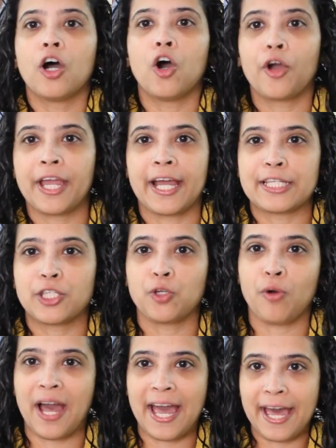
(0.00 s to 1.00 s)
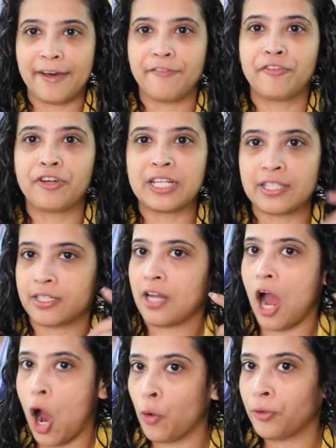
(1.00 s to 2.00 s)
Okay guys, so I have
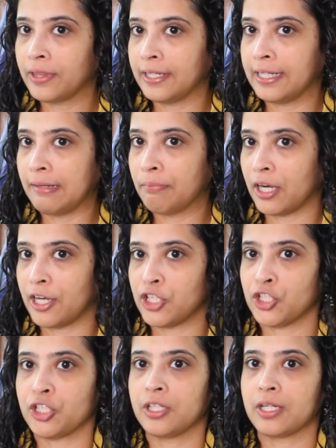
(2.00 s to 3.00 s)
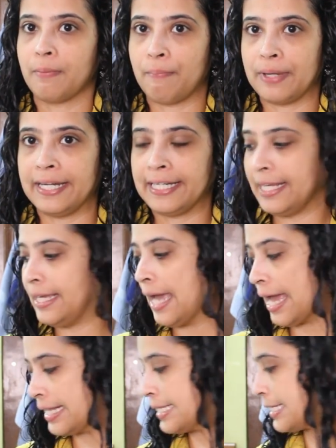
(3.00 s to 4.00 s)
rinsed out the deep conditioner
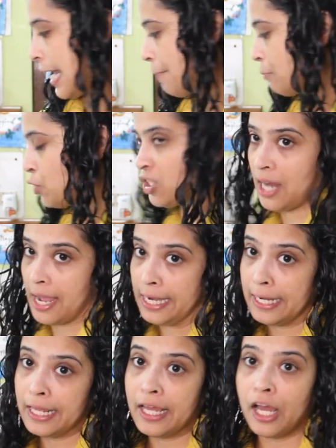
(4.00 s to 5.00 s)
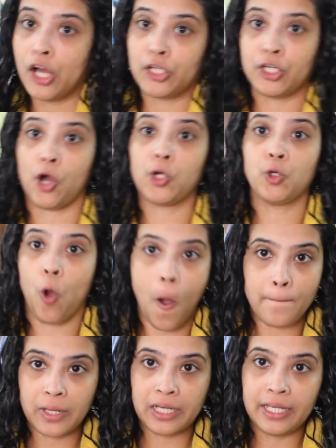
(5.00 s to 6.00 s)
completely and it's time to style. Now
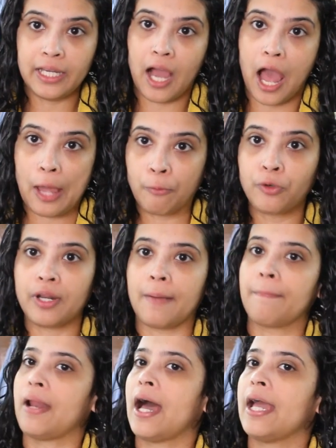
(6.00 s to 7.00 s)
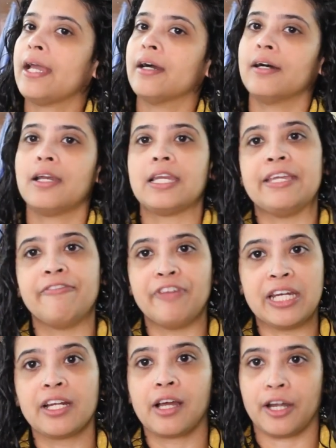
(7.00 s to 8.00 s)
normally I would apply a
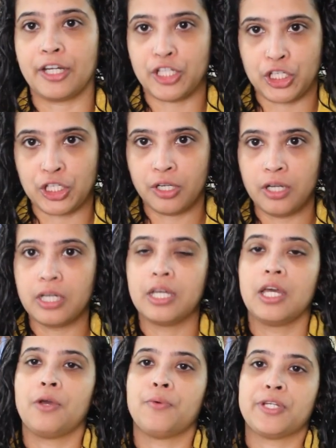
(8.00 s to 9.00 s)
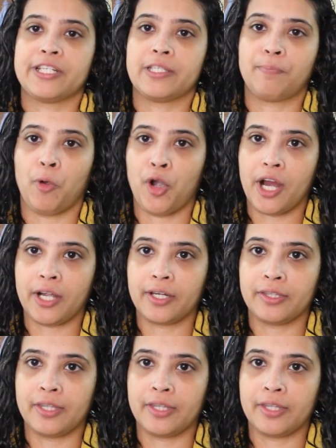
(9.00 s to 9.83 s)
leave-in conditioner, which is a product